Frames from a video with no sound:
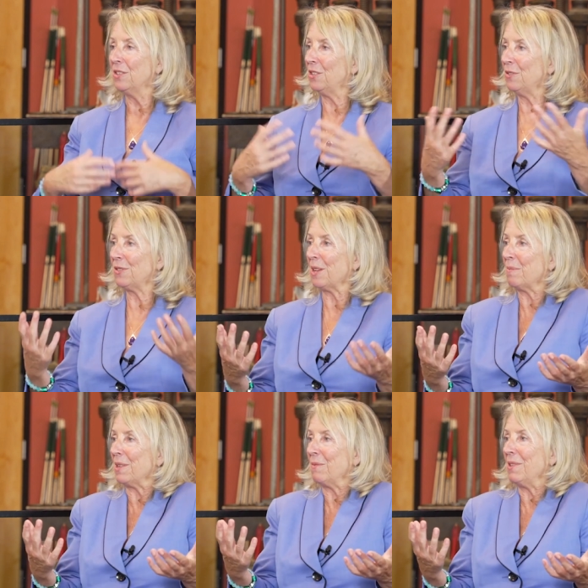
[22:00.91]
to do
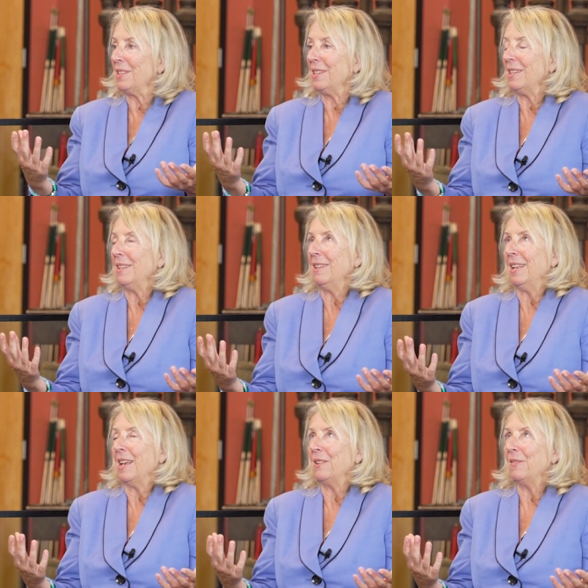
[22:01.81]
something really
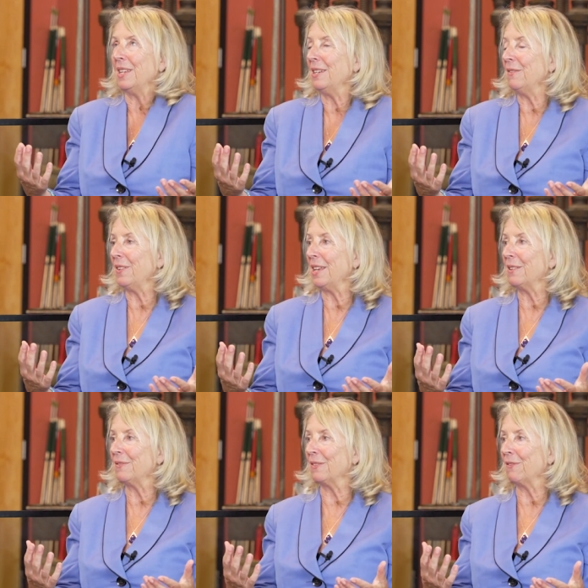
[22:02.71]
kind of
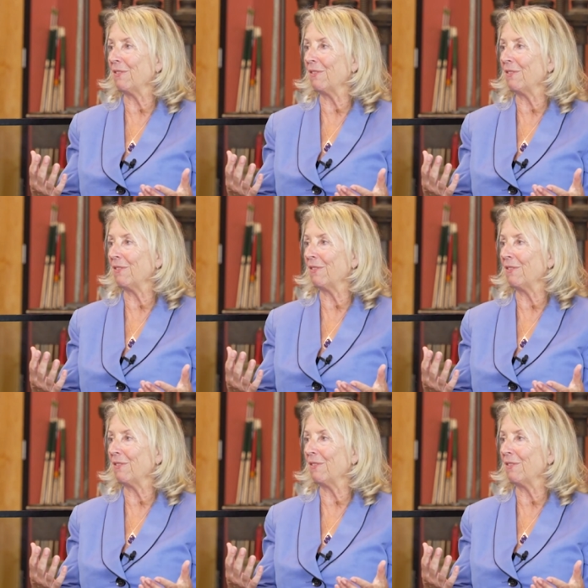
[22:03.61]
innovative and